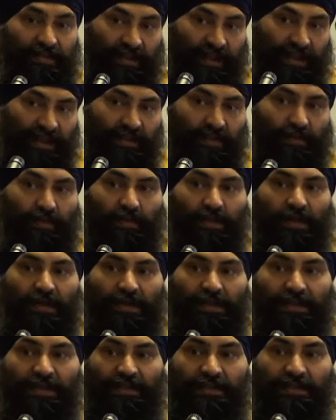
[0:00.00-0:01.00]
thank you,
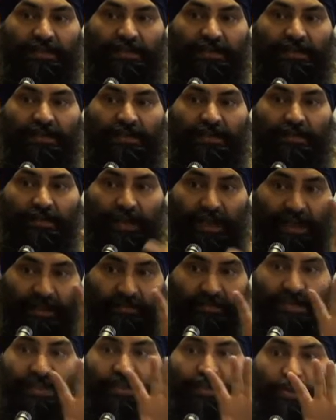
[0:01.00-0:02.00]
God. You
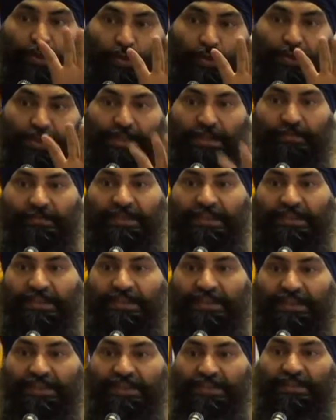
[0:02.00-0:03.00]
helped me do something
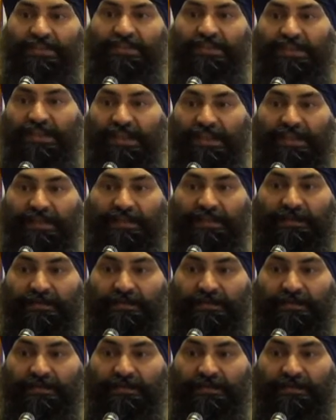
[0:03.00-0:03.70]
decent today.